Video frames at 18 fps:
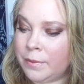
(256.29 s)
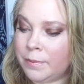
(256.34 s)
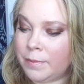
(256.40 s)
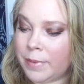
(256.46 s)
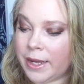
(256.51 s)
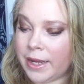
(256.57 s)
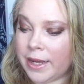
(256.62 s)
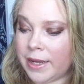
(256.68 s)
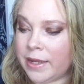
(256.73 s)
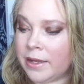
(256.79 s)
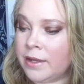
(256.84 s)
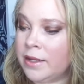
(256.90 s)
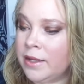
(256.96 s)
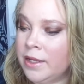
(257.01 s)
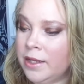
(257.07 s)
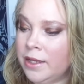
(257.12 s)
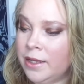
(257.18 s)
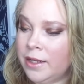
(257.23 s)
by
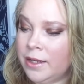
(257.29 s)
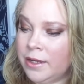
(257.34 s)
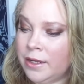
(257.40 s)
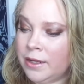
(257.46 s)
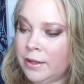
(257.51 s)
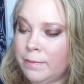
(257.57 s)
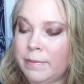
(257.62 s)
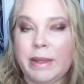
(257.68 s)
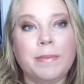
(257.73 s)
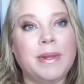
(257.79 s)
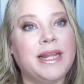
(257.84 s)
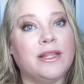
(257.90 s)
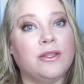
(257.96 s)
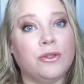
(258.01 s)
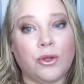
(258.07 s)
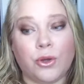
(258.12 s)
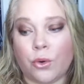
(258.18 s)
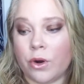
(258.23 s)
Maybelline
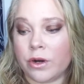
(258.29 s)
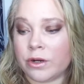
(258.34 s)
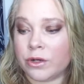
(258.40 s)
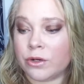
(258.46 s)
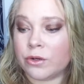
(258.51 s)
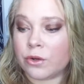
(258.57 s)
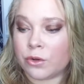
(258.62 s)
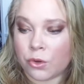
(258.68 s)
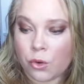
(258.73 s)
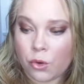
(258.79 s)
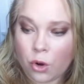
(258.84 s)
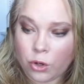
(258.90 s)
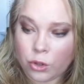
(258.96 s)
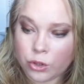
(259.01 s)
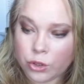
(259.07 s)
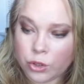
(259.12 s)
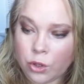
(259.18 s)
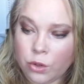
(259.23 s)
New York color
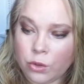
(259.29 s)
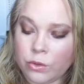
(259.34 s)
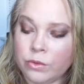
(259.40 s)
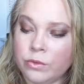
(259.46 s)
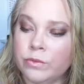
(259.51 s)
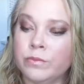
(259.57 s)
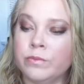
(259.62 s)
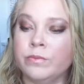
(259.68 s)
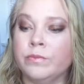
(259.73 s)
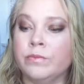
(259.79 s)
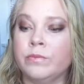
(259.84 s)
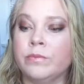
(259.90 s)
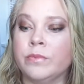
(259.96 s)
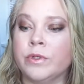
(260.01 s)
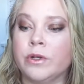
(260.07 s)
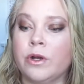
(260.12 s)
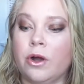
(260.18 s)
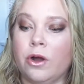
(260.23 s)
show
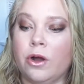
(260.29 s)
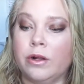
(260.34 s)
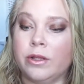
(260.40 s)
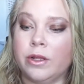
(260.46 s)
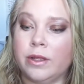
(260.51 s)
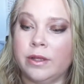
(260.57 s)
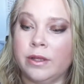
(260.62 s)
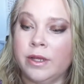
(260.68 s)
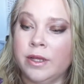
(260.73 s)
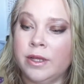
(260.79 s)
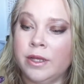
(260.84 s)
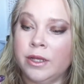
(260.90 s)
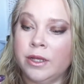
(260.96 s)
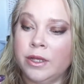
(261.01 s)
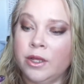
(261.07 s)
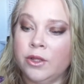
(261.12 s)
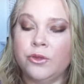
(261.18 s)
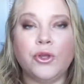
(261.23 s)
called
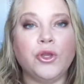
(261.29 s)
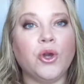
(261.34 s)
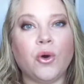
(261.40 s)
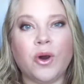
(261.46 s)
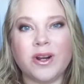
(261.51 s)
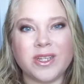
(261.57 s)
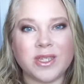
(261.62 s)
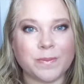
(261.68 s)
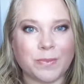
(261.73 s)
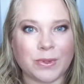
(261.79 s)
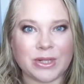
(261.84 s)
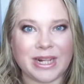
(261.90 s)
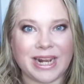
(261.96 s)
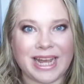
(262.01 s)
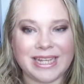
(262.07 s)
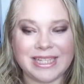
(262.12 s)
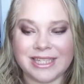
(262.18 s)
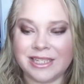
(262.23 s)
New York
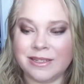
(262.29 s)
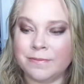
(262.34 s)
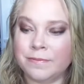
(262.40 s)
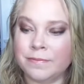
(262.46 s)
Spotlight.